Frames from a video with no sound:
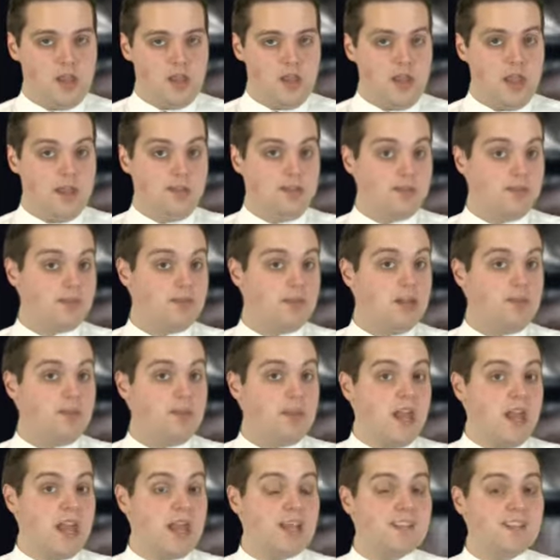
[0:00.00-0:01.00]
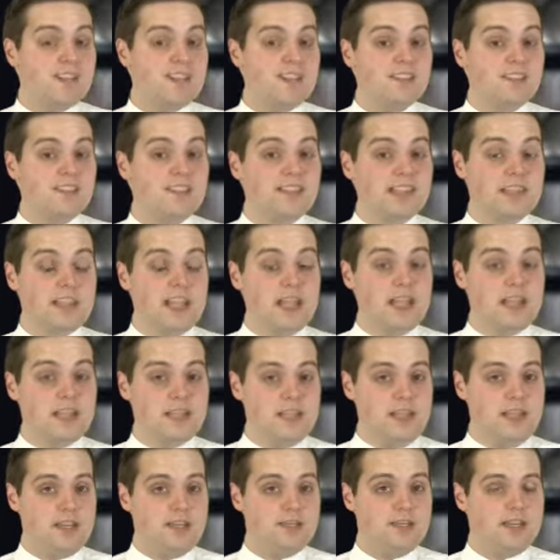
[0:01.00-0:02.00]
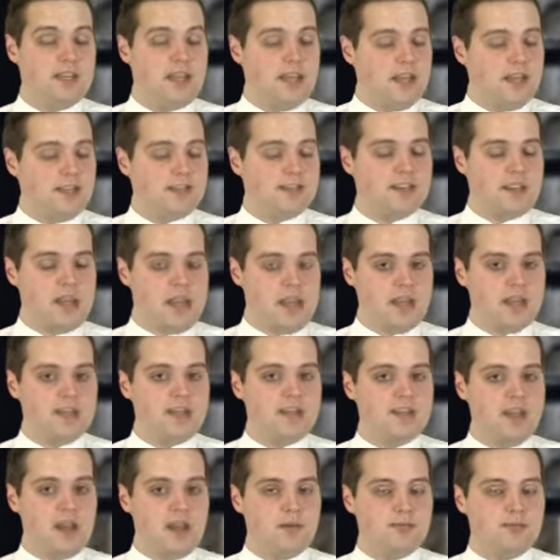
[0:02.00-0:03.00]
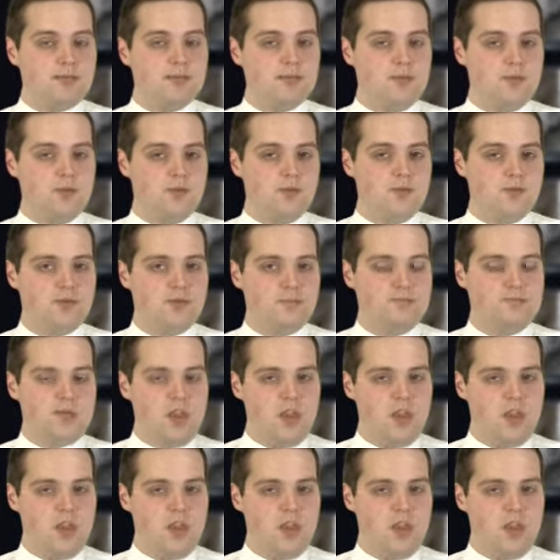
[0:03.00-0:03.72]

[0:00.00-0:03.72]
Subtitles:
and the cheap gas isn't likely to end anytime soon.